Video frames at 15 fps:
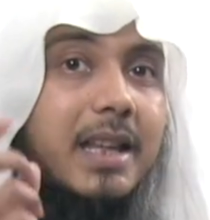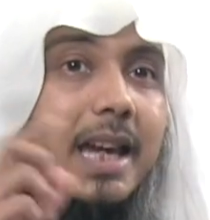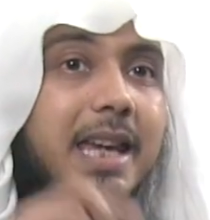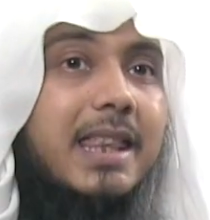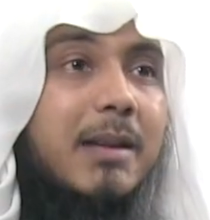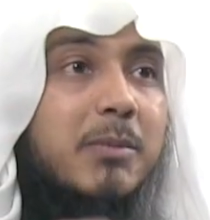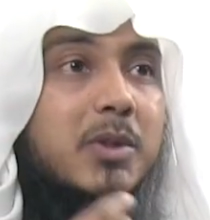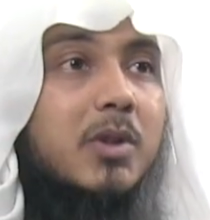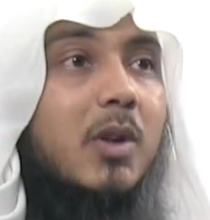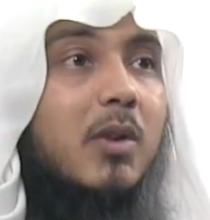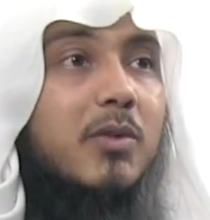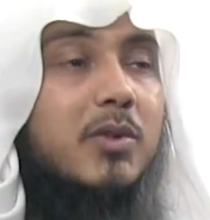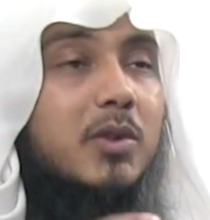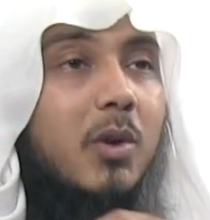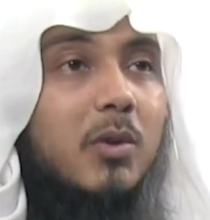They
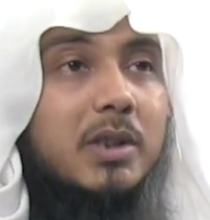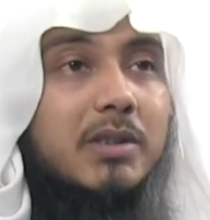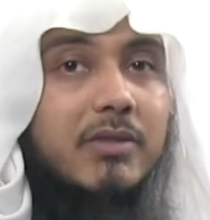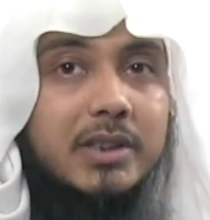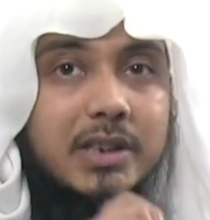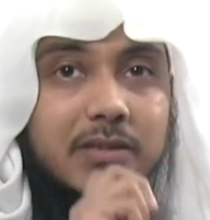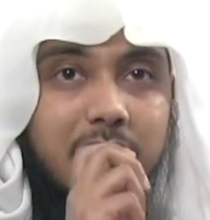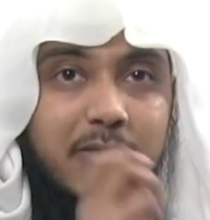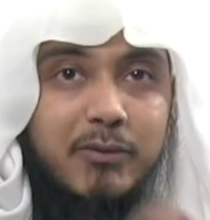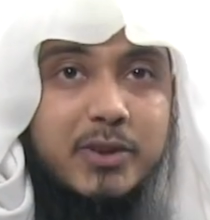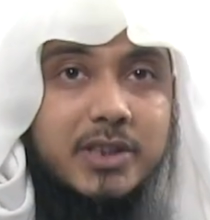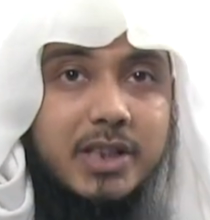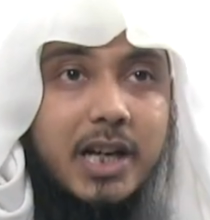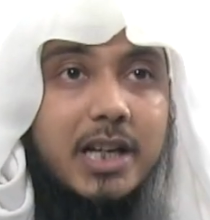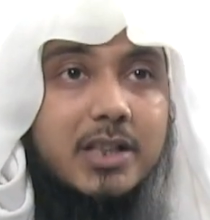themselves don't even give
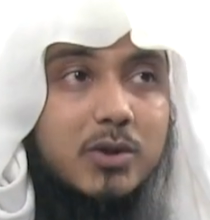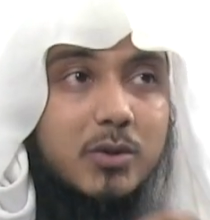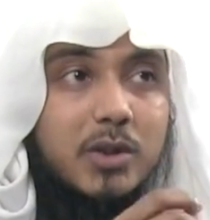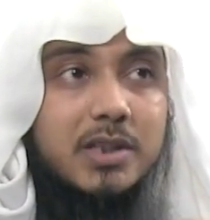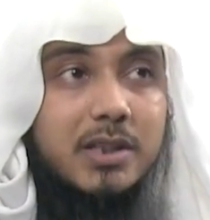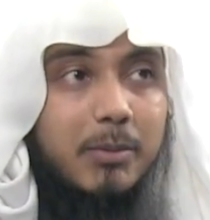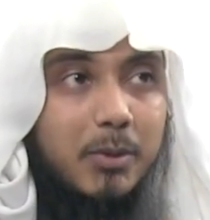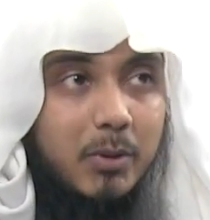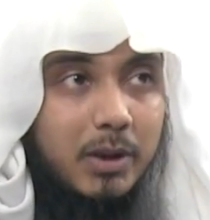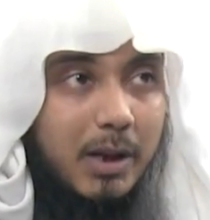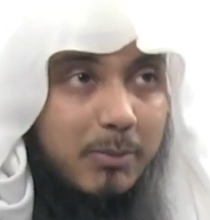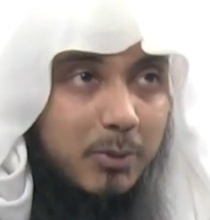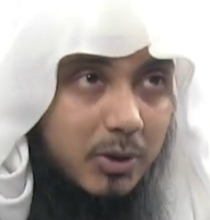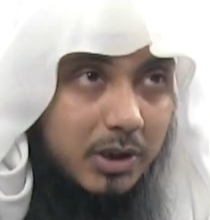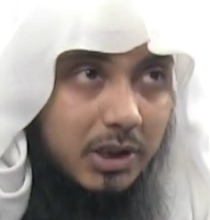emphasis to the subject when it
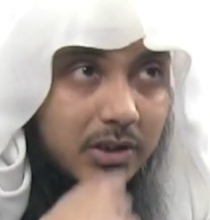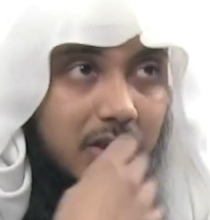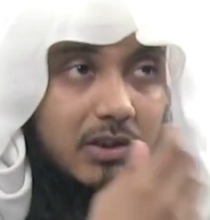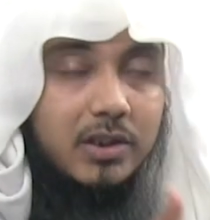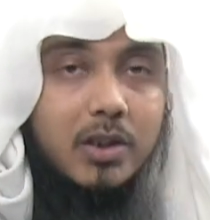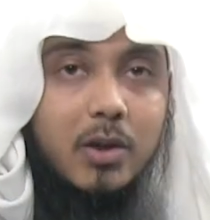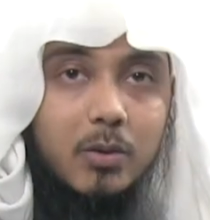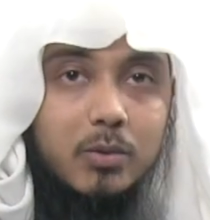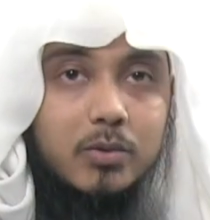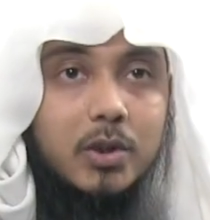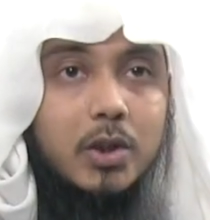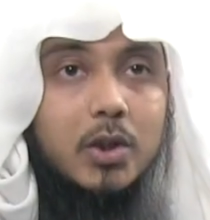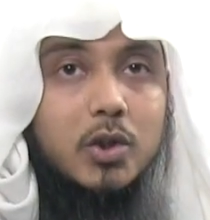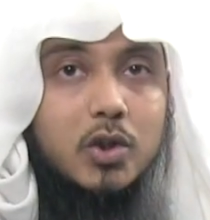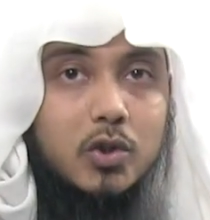comes to teaching their own
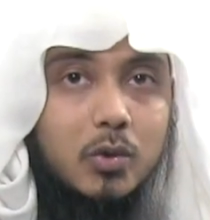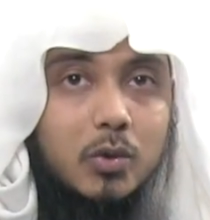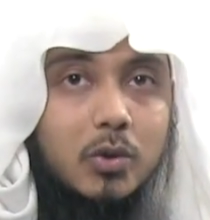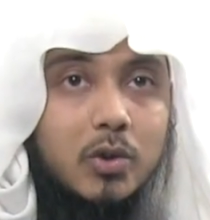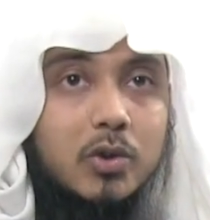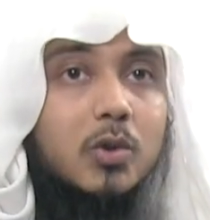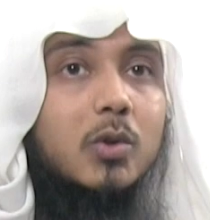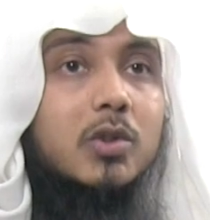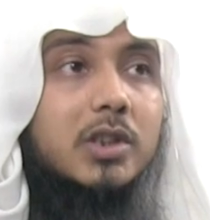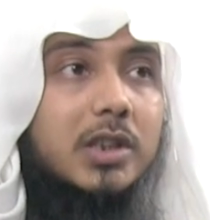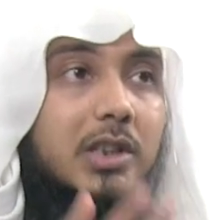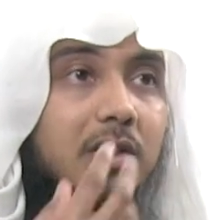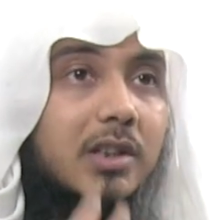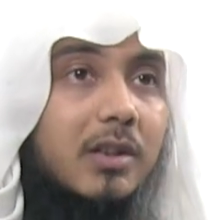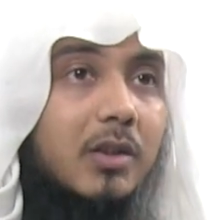students or
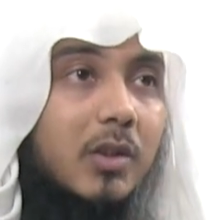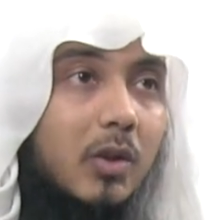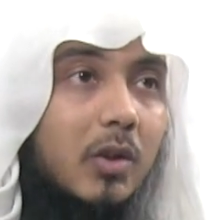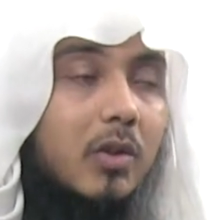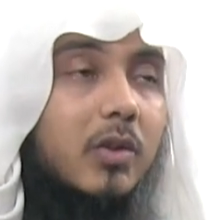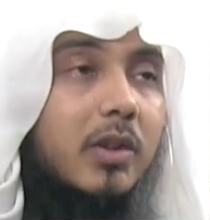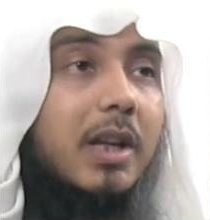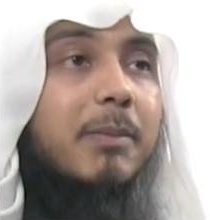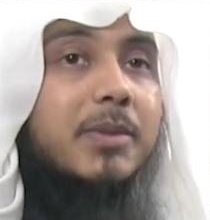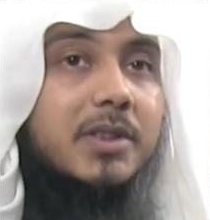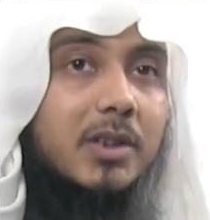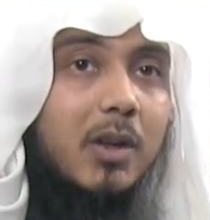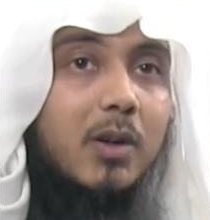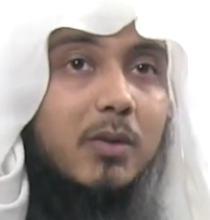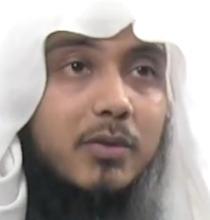teaching
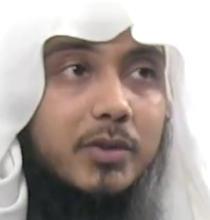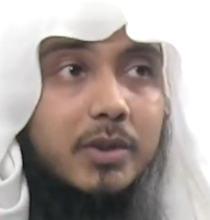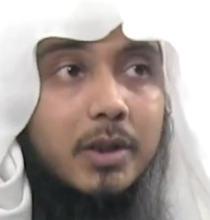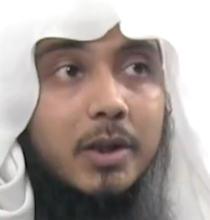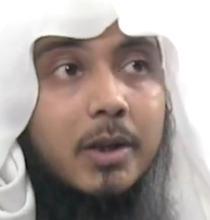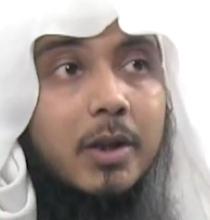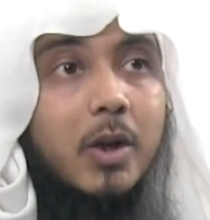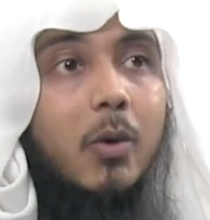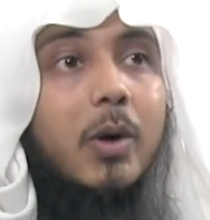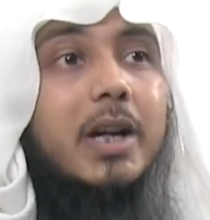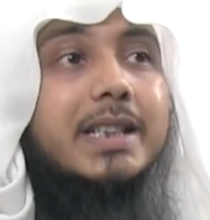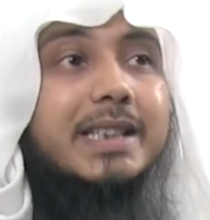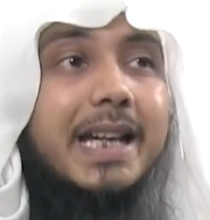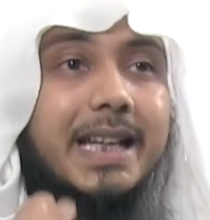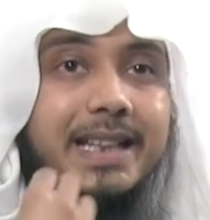themselves or
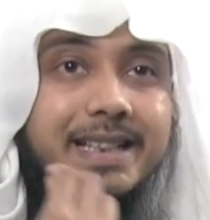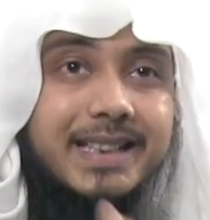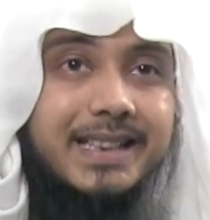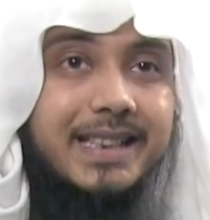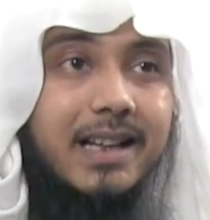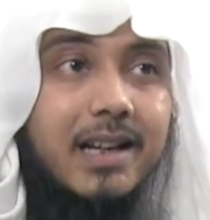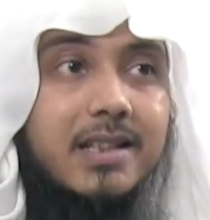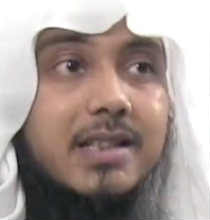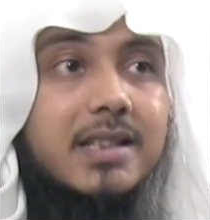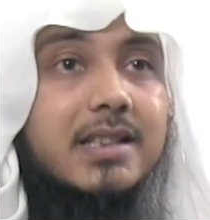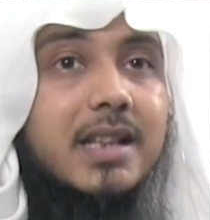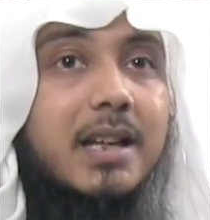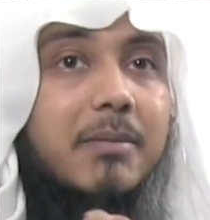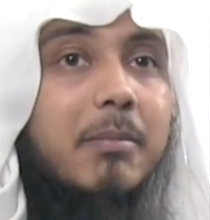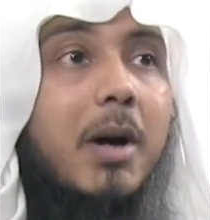attending these
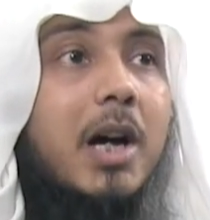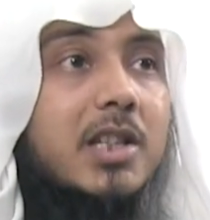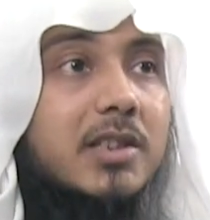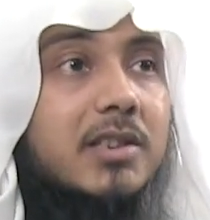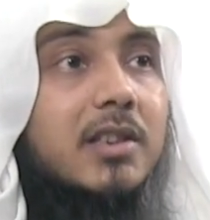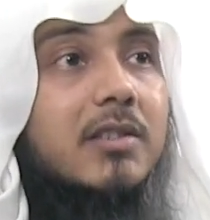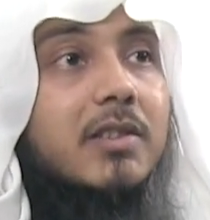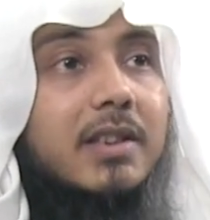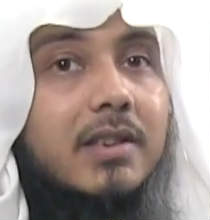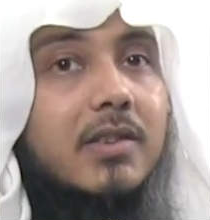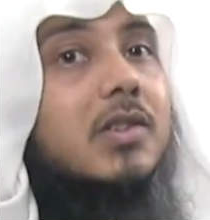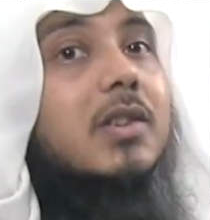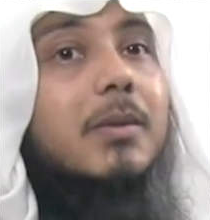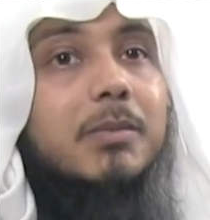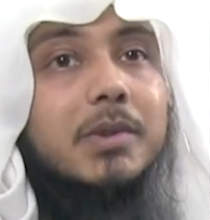classes and mastering
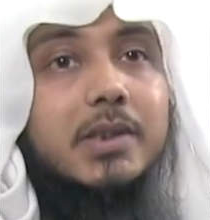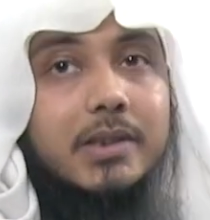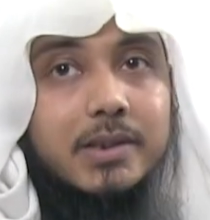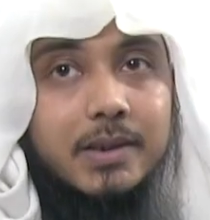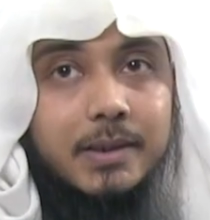this subject.